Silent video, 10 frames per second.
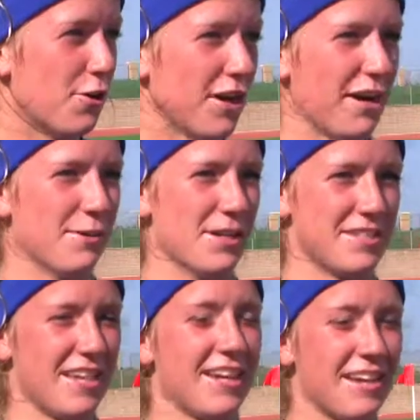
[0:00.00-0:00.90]
Oh, yeah, it
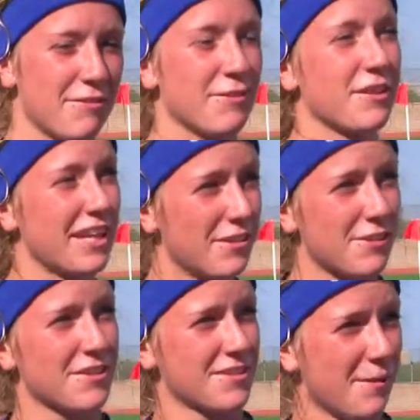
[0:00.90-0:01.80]
was. They definitely gave
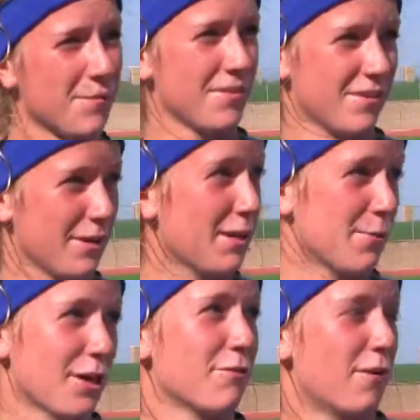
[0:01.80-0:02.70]
us something. We had to
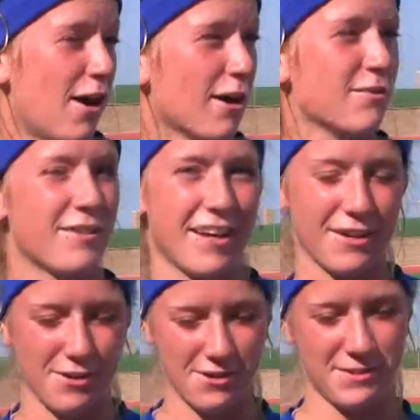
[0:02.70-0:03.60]
work hard for
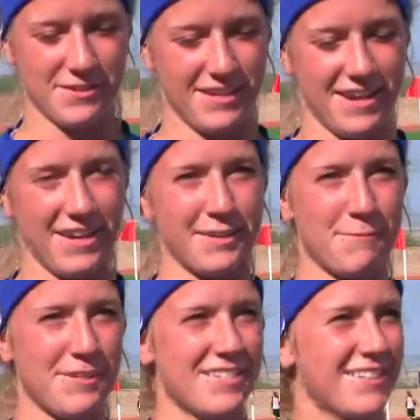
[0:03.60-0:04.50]
that goal. It did not
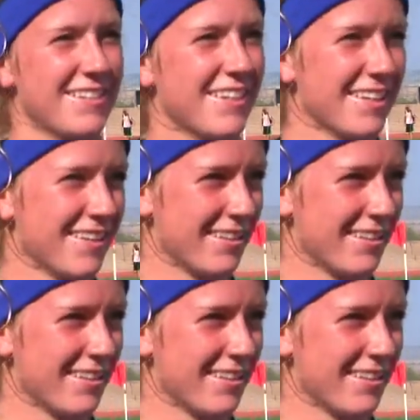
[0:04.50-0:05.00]
come easy.